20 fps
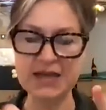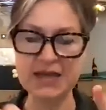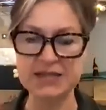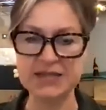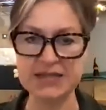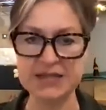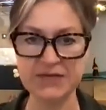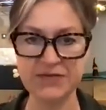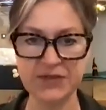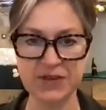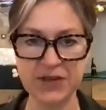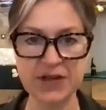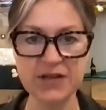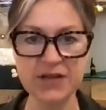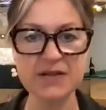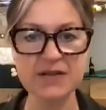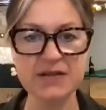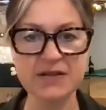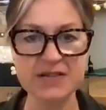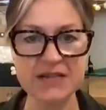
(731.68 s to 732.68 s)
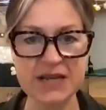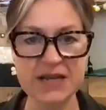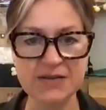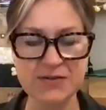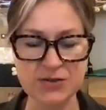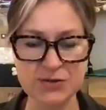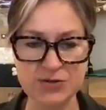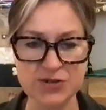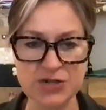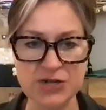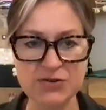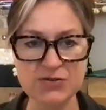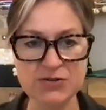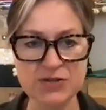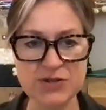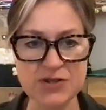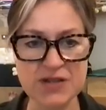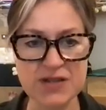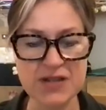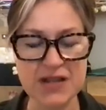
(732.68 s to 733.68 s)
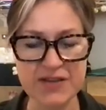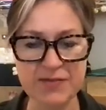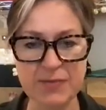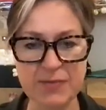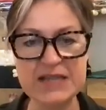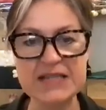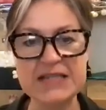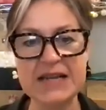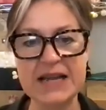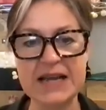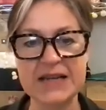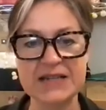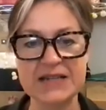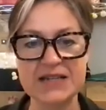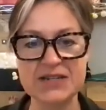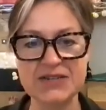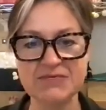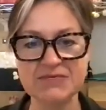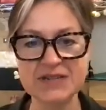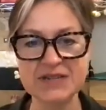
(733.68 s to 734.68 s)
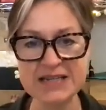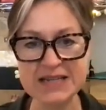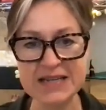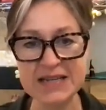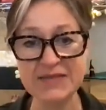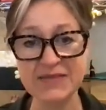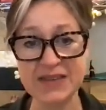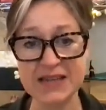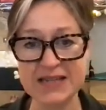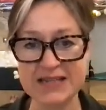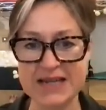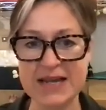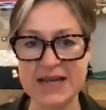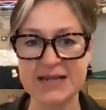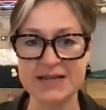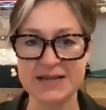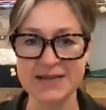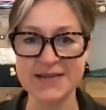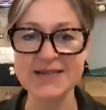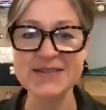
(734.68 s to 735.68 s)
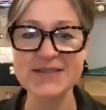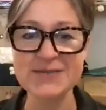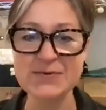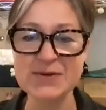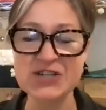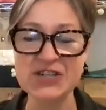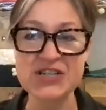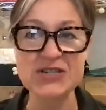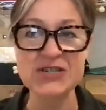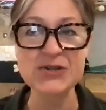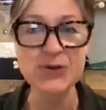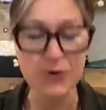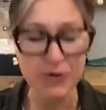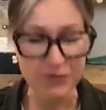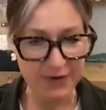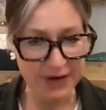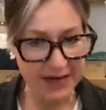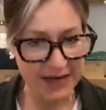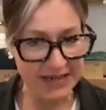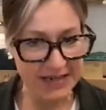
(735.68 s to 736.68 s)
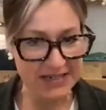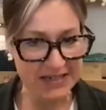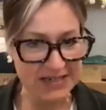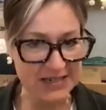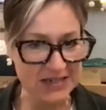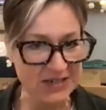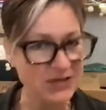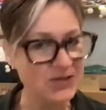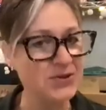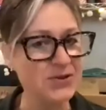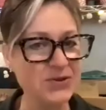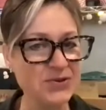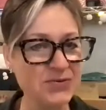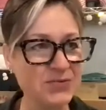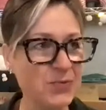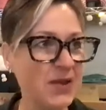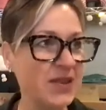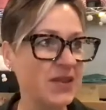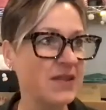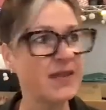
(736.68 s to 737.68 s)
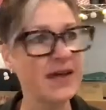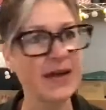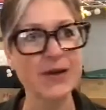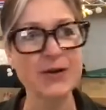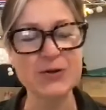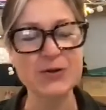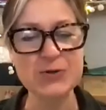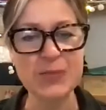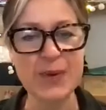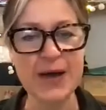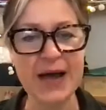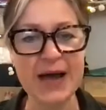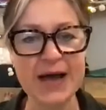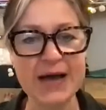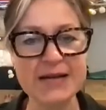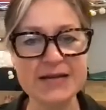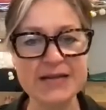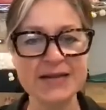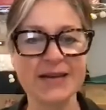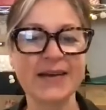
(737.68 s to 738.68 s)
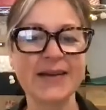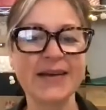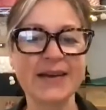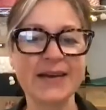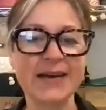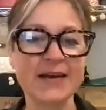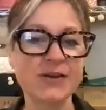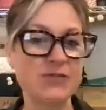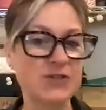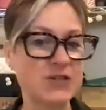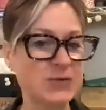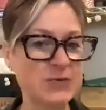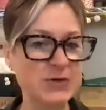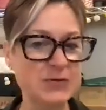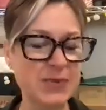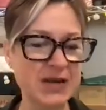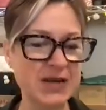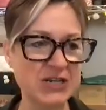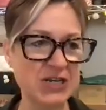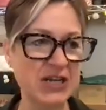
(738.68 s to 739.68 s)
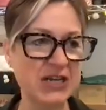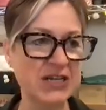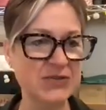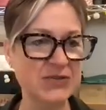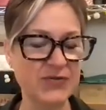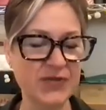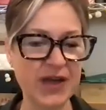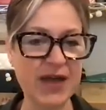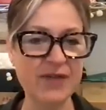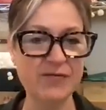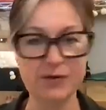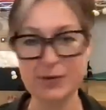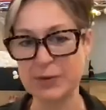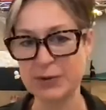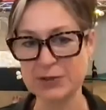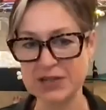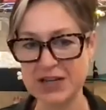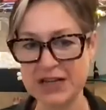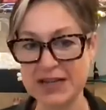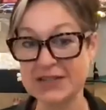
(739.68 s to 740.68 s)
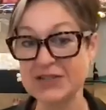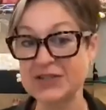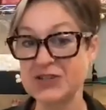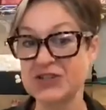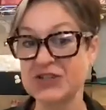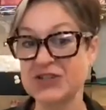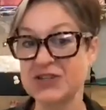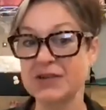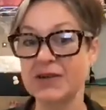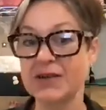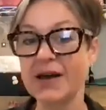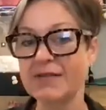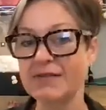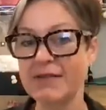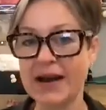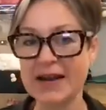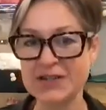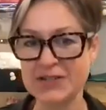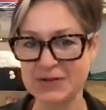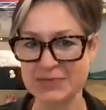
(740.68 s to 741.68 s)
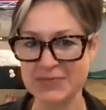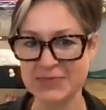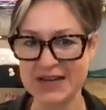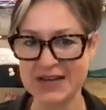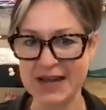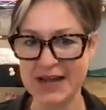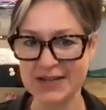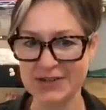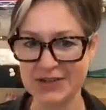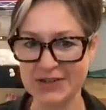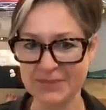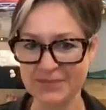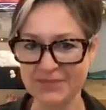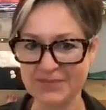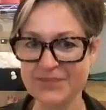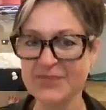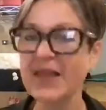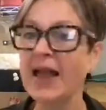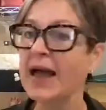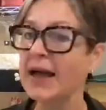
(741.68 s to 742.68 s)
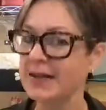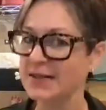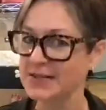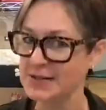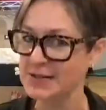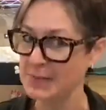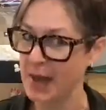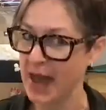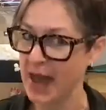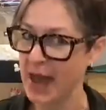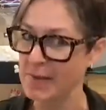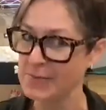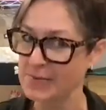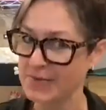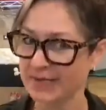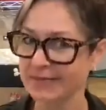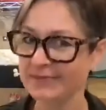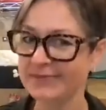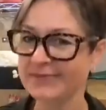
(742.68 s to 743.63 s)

a certificate that tells your children that they've been selected to receive these letters, which is not related to whether they're good or bad. Christmas magic is for everybody. It's just a random selection and a map.